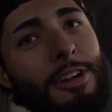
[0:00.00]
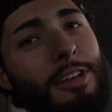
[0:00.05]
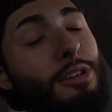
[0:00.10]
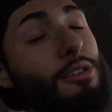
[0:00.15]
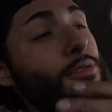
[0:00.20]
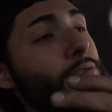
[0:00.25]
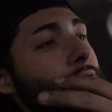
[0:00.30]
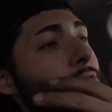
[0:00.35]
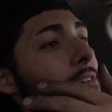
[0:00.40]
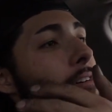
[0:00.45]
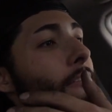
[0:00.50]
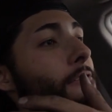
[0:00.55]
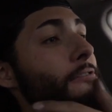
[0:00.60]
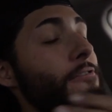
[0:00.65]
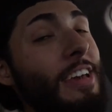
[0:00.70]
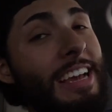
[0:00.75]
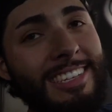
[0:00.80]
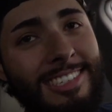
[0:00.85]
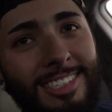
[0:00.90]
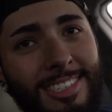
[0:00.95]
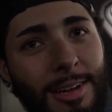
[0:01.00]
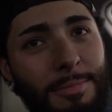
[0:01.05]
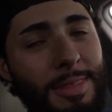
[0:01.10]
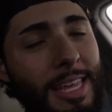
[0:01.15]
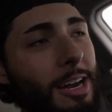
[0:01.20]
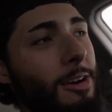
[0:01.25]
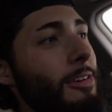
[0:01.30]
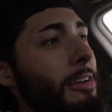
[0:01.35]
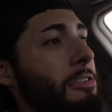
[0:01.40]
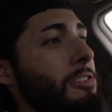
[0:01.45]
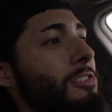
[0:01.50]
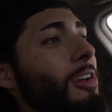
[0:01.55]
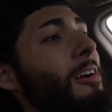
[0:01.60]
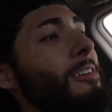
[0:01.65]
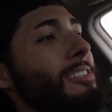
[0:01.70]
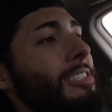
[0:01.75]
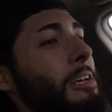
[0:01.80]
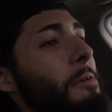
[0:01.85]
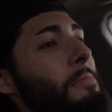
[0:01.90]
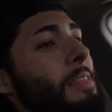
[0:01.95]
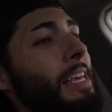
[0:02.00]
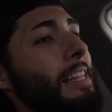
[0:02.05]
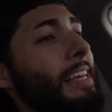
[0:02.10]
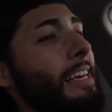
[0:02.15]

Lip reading: you fixed something or installed something.